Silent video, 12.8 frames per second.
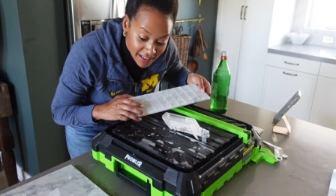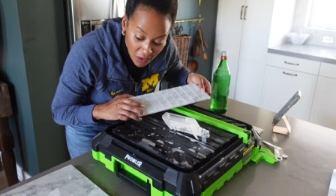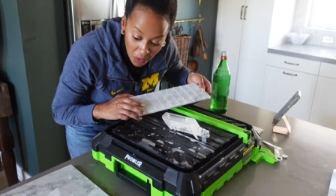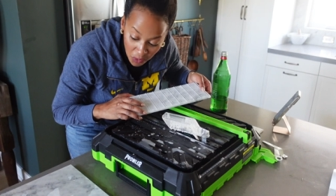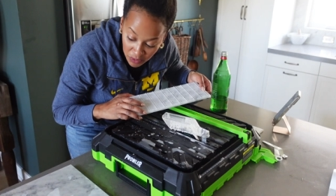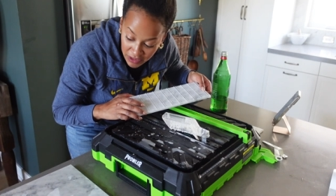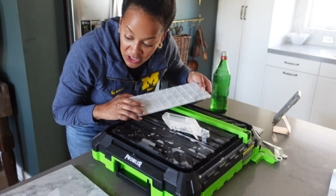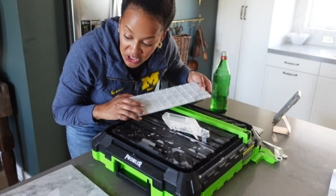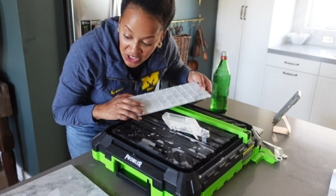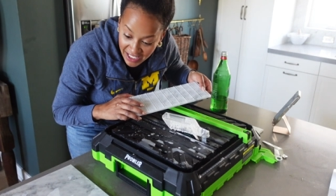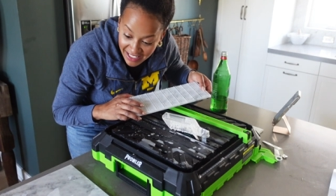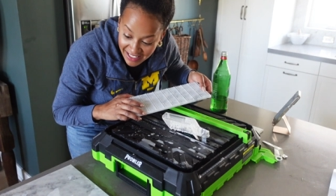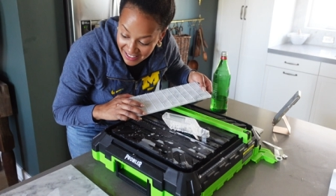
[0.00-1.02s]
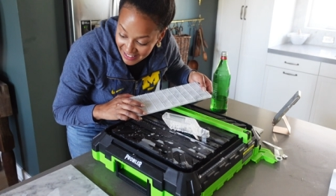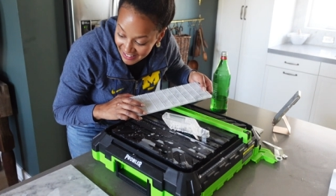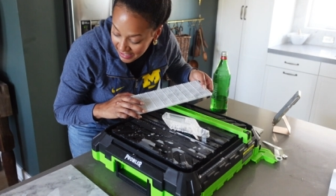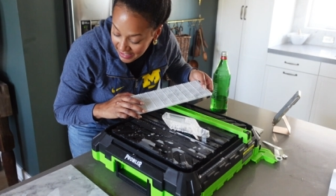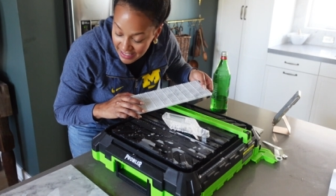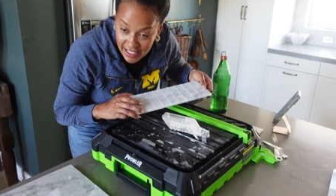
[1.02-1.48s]
Holy shit.
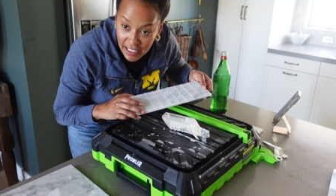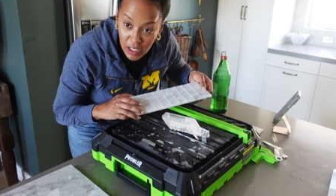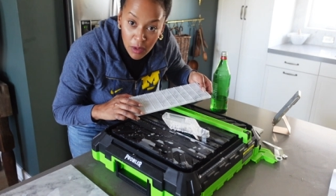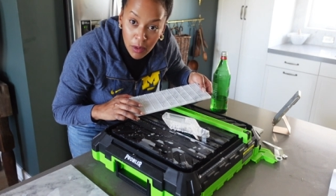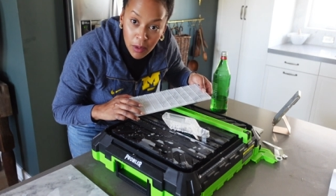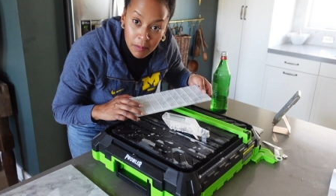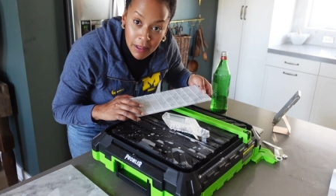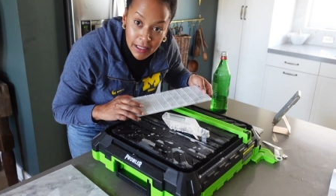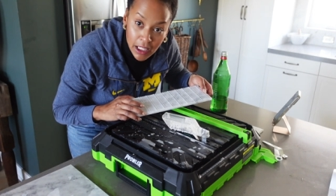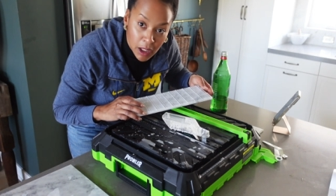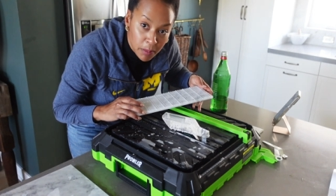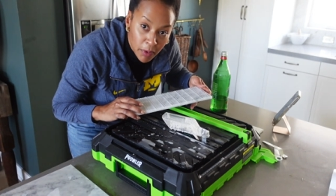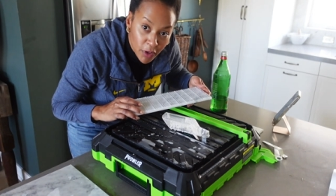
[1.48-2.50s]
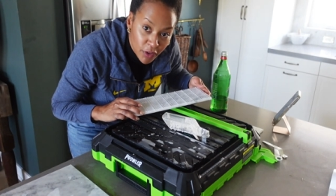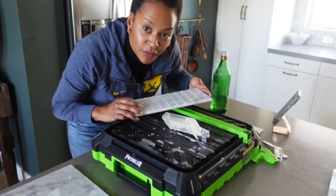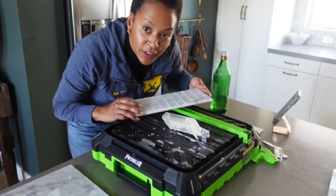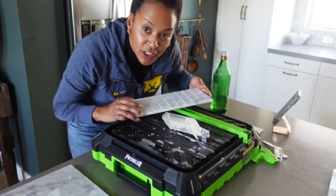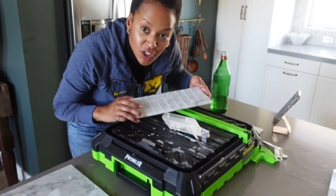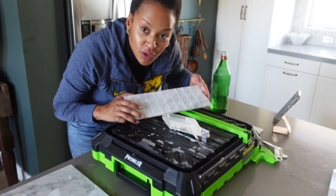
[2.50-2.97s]
It's like, a, it made like a
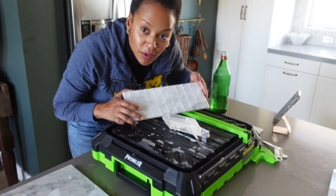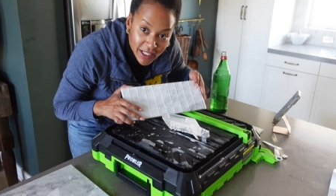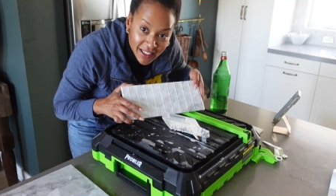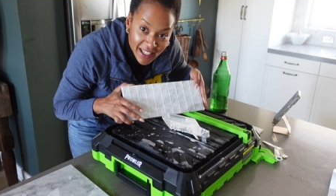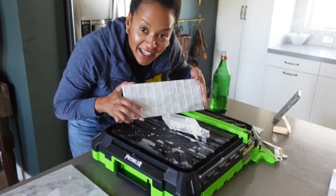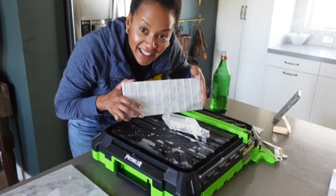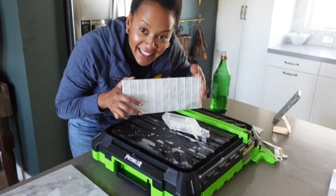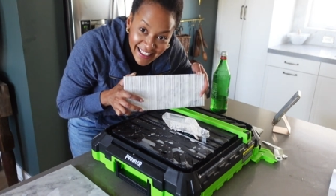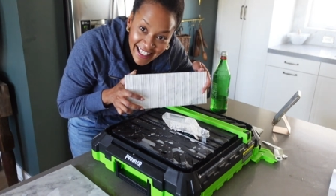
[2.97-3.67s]
perfect straight line.